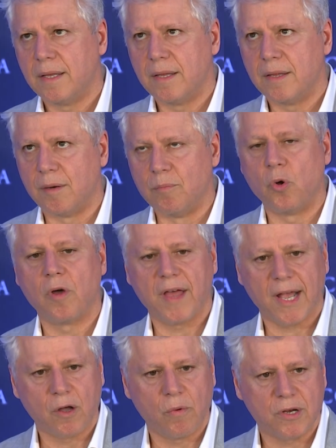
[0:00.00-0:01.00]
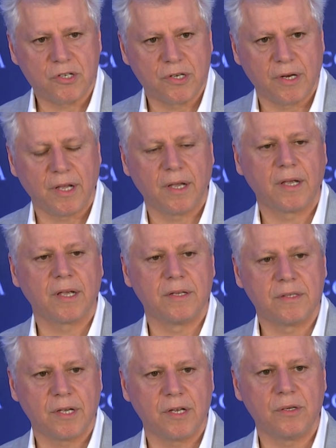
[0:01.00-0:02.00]
the more that questioning
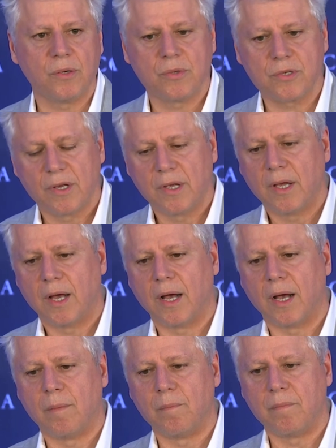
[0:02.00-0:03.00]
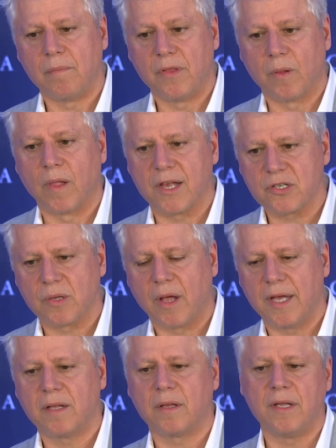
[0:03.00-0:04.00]
continues, the less
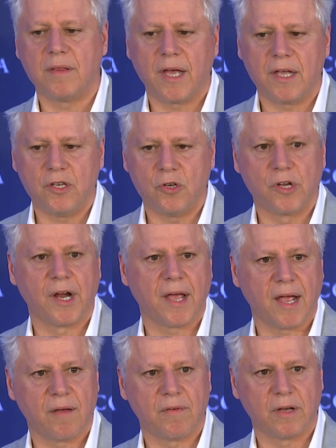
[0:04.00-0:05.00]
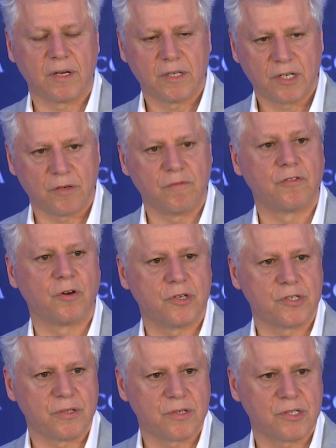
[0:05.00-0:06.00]
likely that you're going to have a
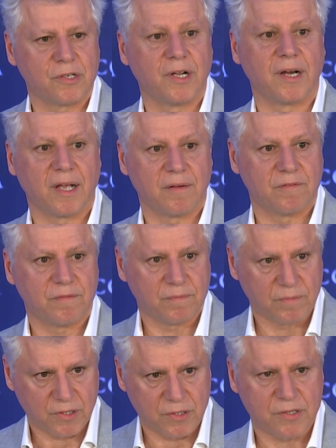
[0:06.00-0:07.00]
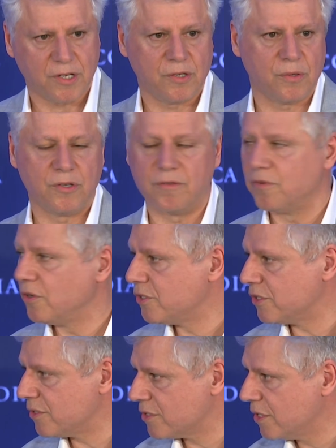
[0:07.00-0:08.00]
convergence, you're going to have continued
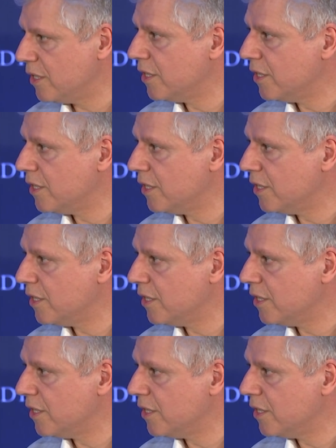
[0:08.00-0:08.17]
divergence.